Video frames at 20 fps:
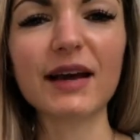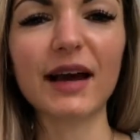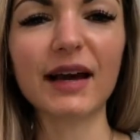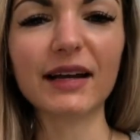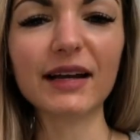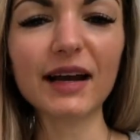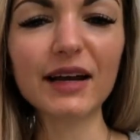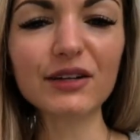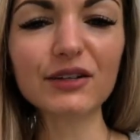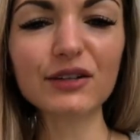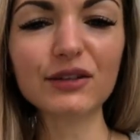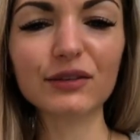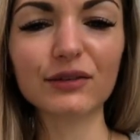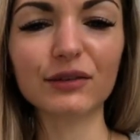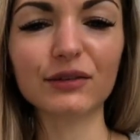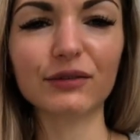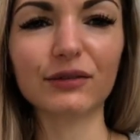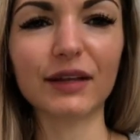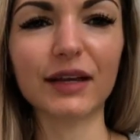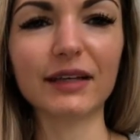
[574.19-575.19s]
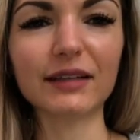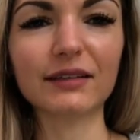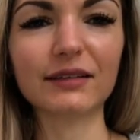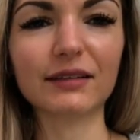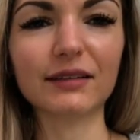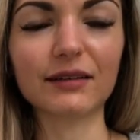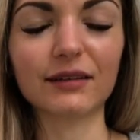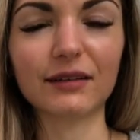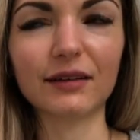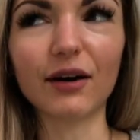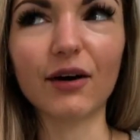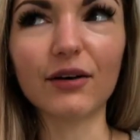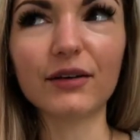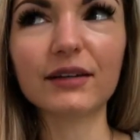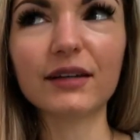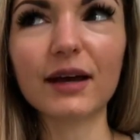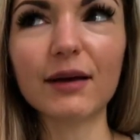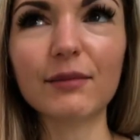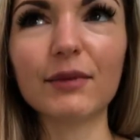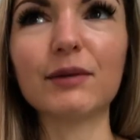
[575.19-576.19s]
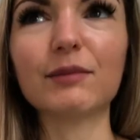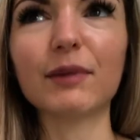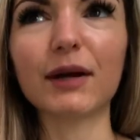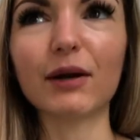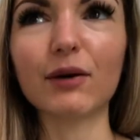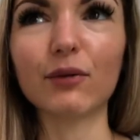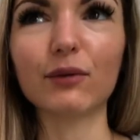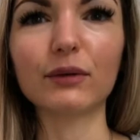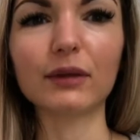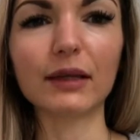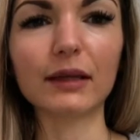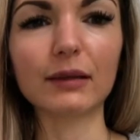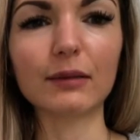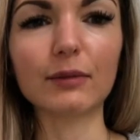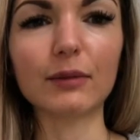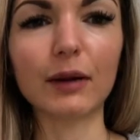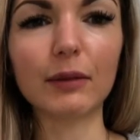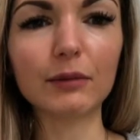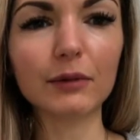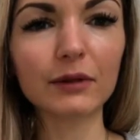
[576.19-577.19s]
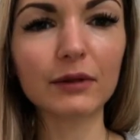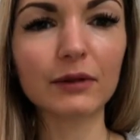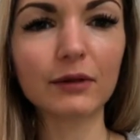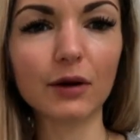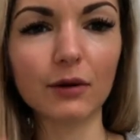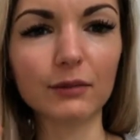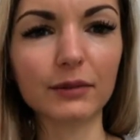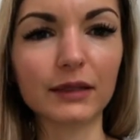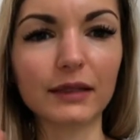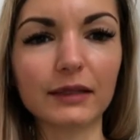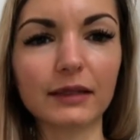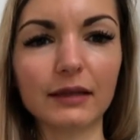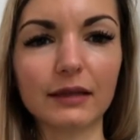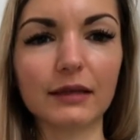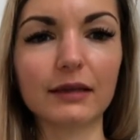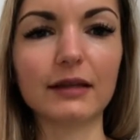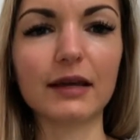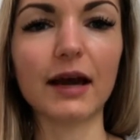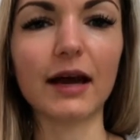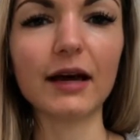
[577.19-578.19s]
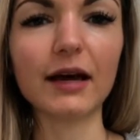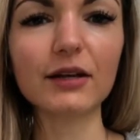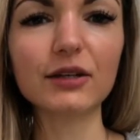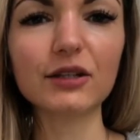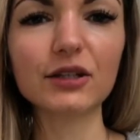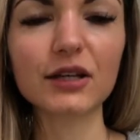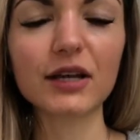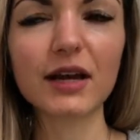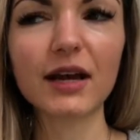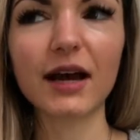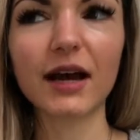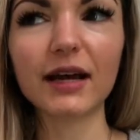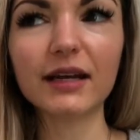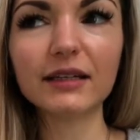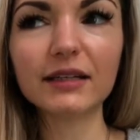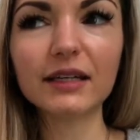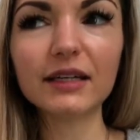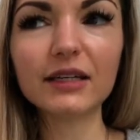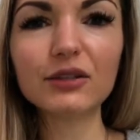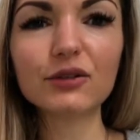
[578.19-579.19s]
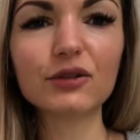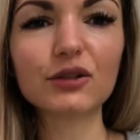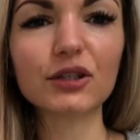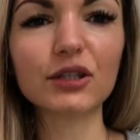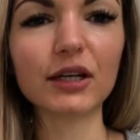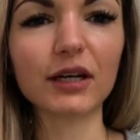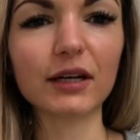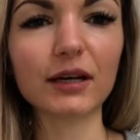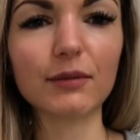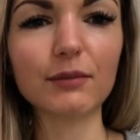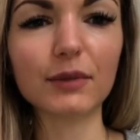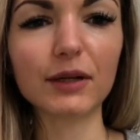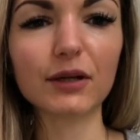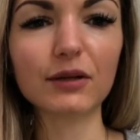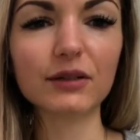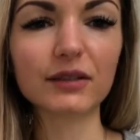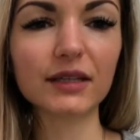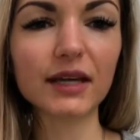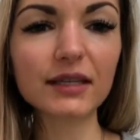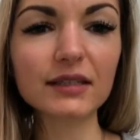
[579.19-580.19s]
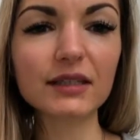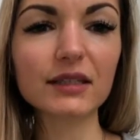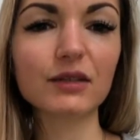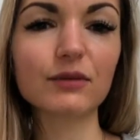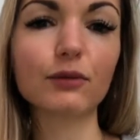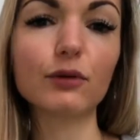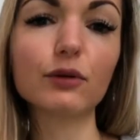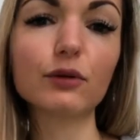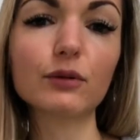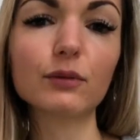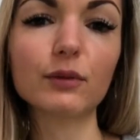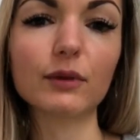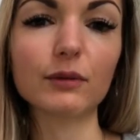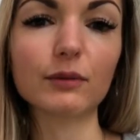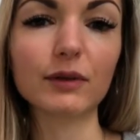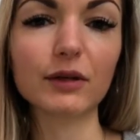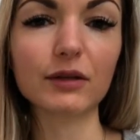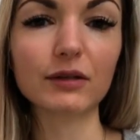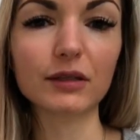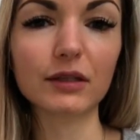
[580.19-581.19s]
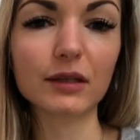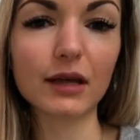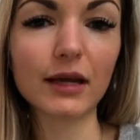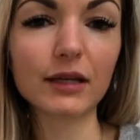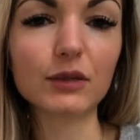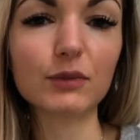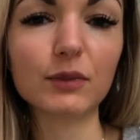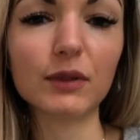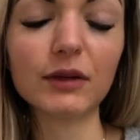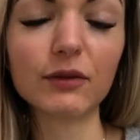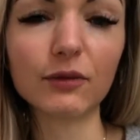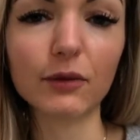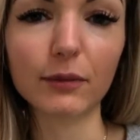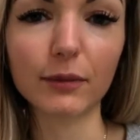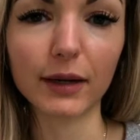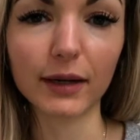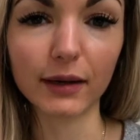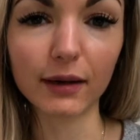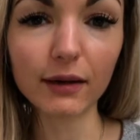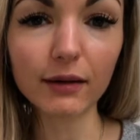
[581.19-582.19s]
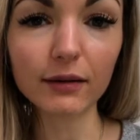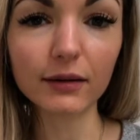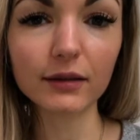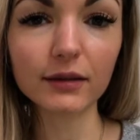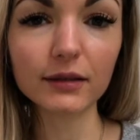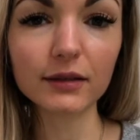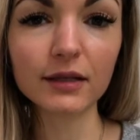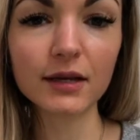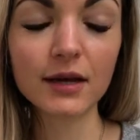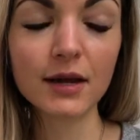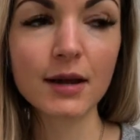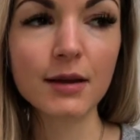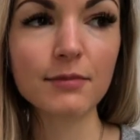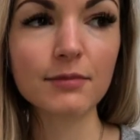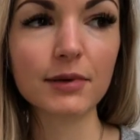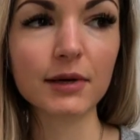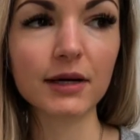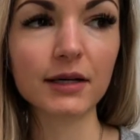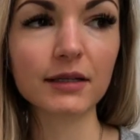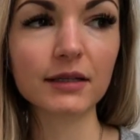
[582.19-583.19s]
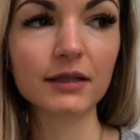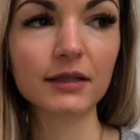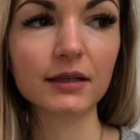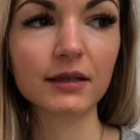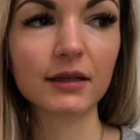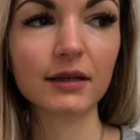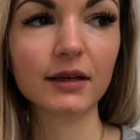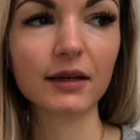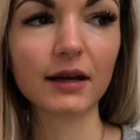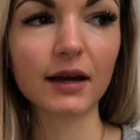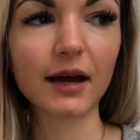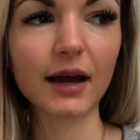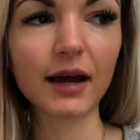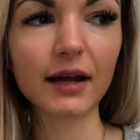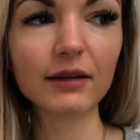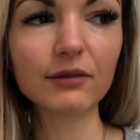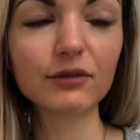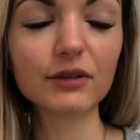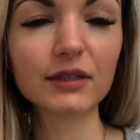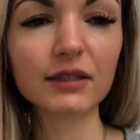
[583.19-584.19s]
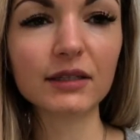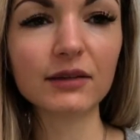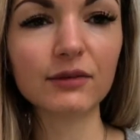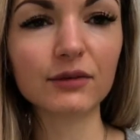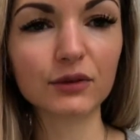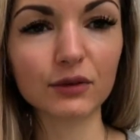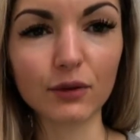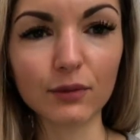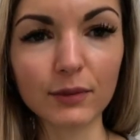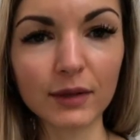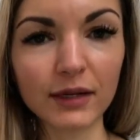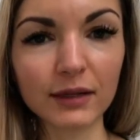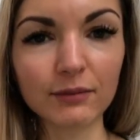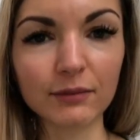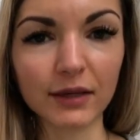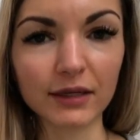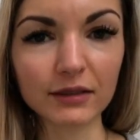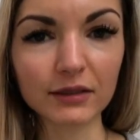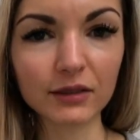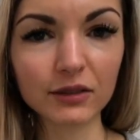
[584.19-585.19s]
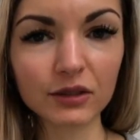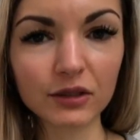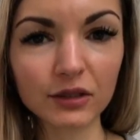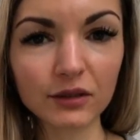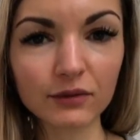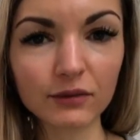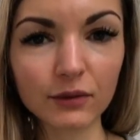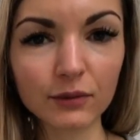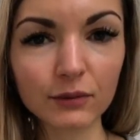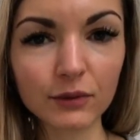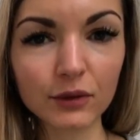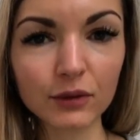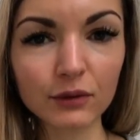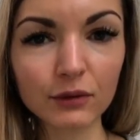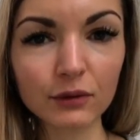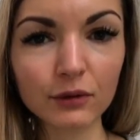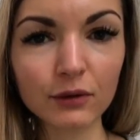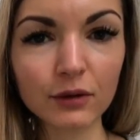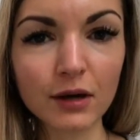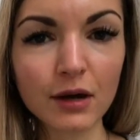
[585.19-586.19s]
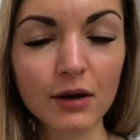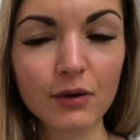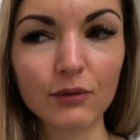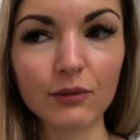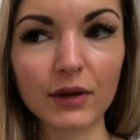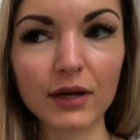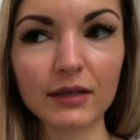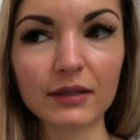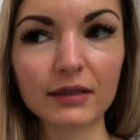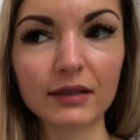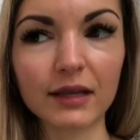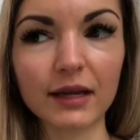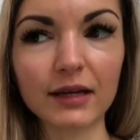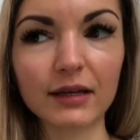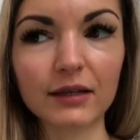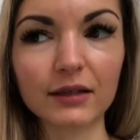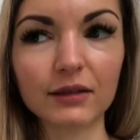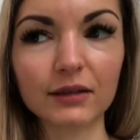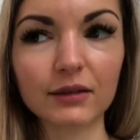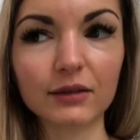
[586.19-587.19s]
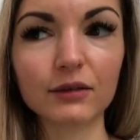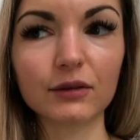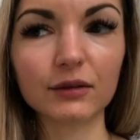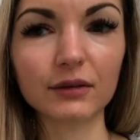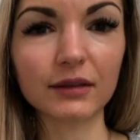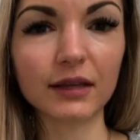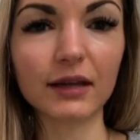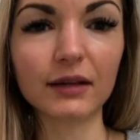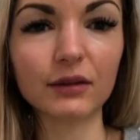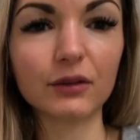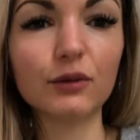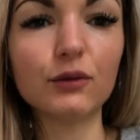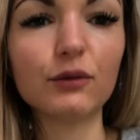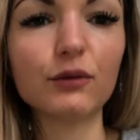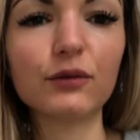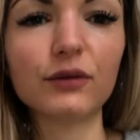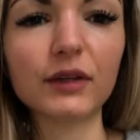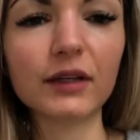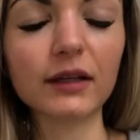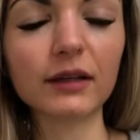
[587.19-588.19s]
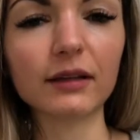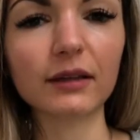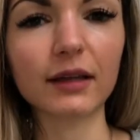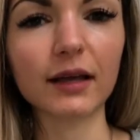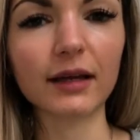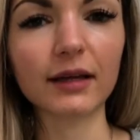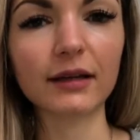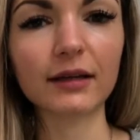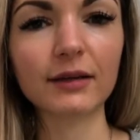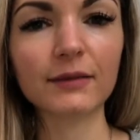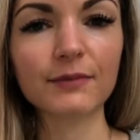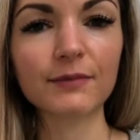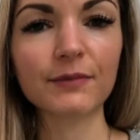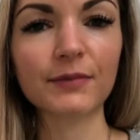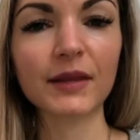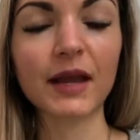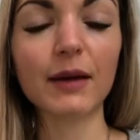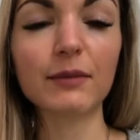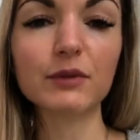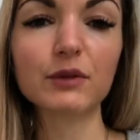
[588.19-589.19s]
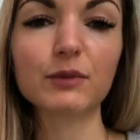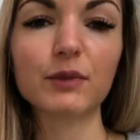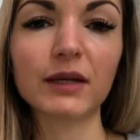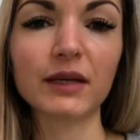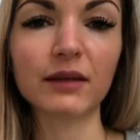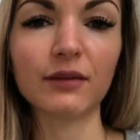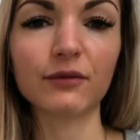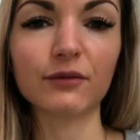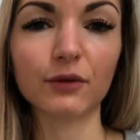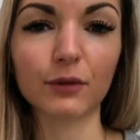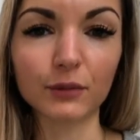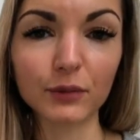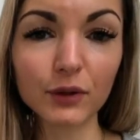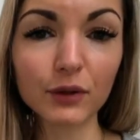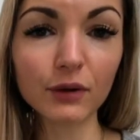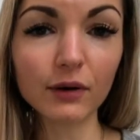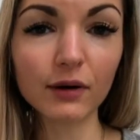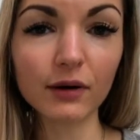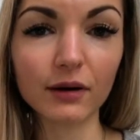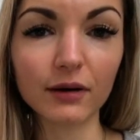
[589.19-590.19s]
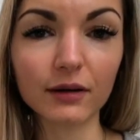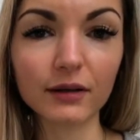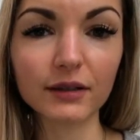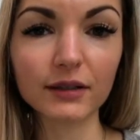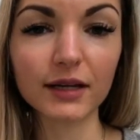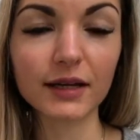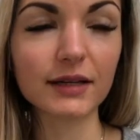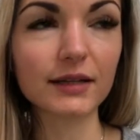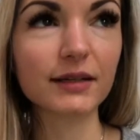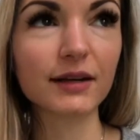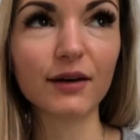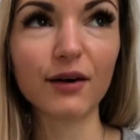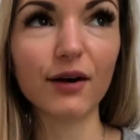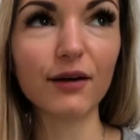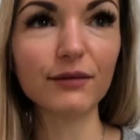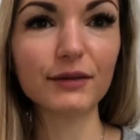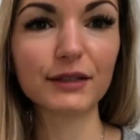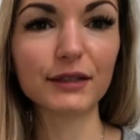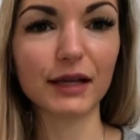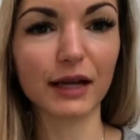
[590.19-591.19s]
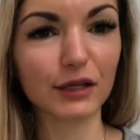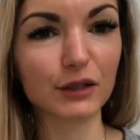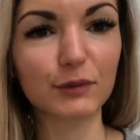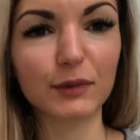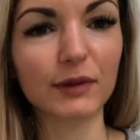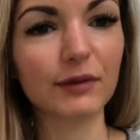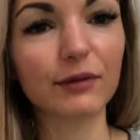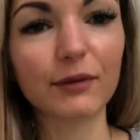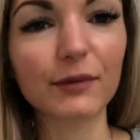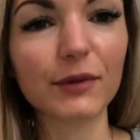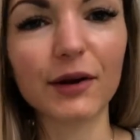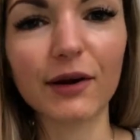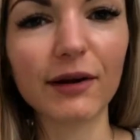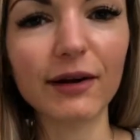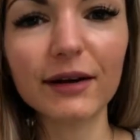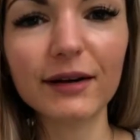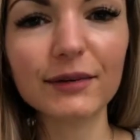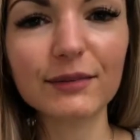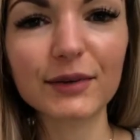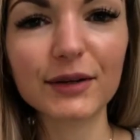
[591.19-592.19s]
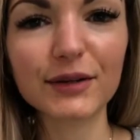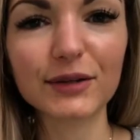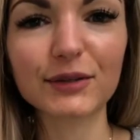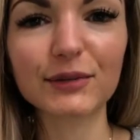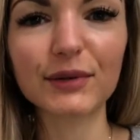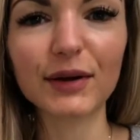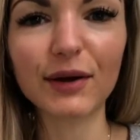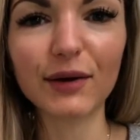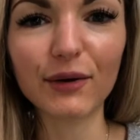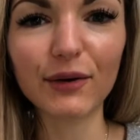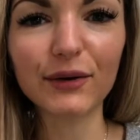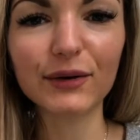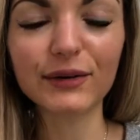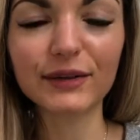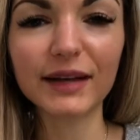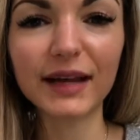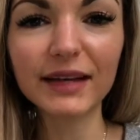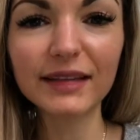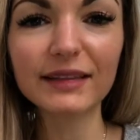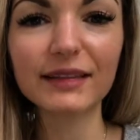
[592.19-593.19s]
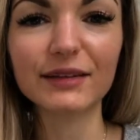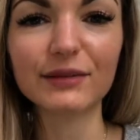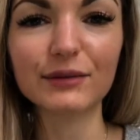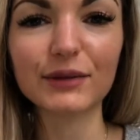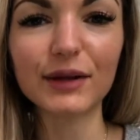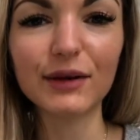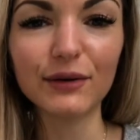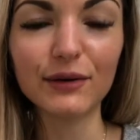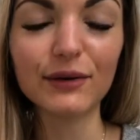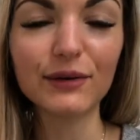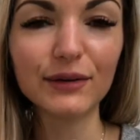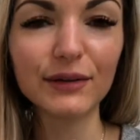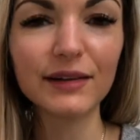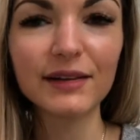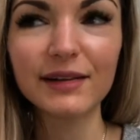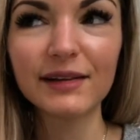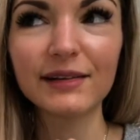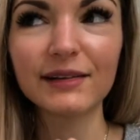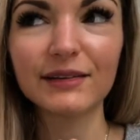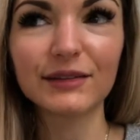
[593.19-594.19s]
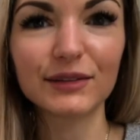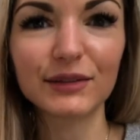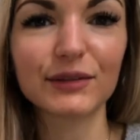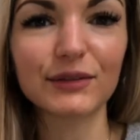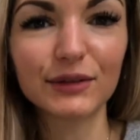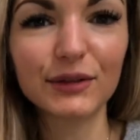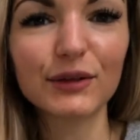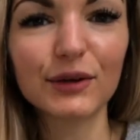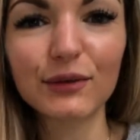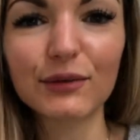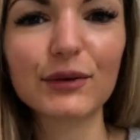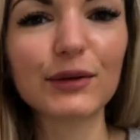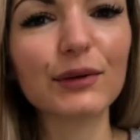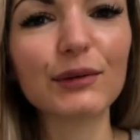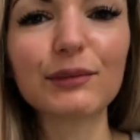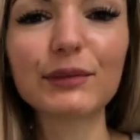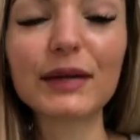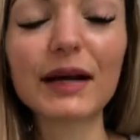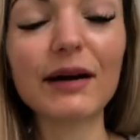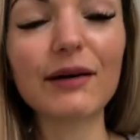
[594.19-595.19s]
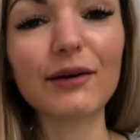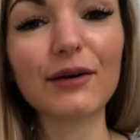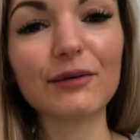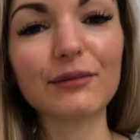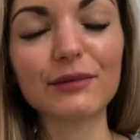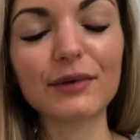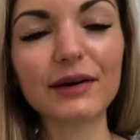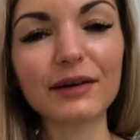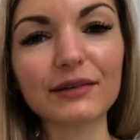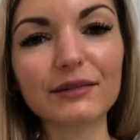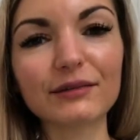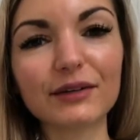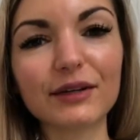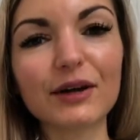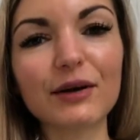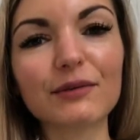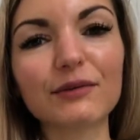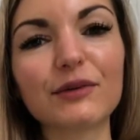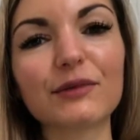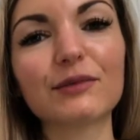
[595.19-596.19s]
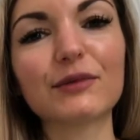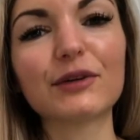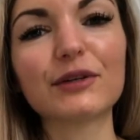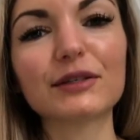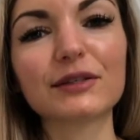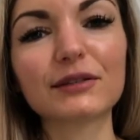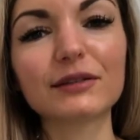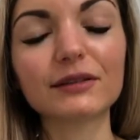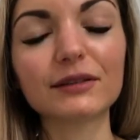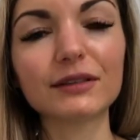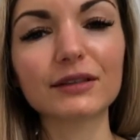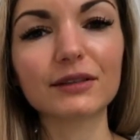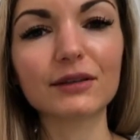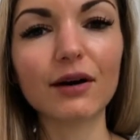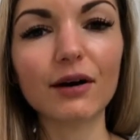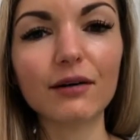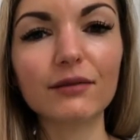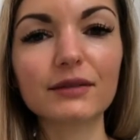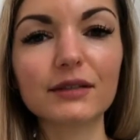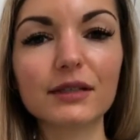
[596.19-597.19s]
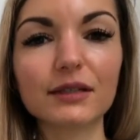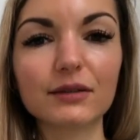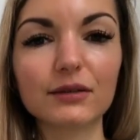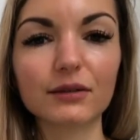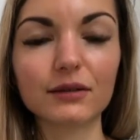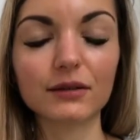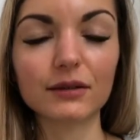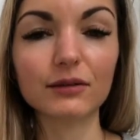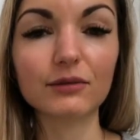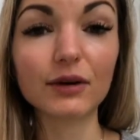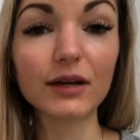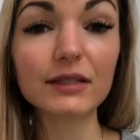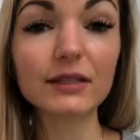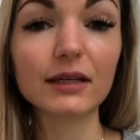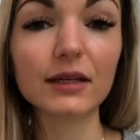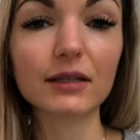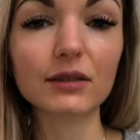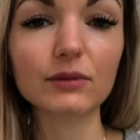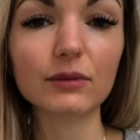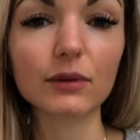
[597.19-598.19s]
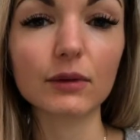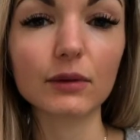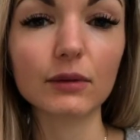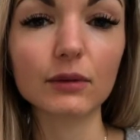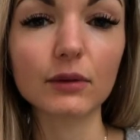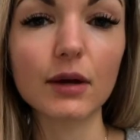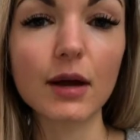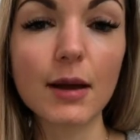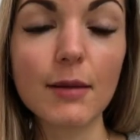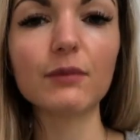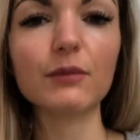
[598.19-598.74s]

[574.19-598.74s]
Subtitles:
I can't just reflect on them in my own little bubble, completely detached. I need to share them because, yes, it's vulnerable, because I speak from my heart, but I receive so many messages from you where it's like you feel like I'm speaking from your heart. And obviously I speak from your heart because we are all connected. We are all, we are all one. We come from one source. So obviously it resonates with you.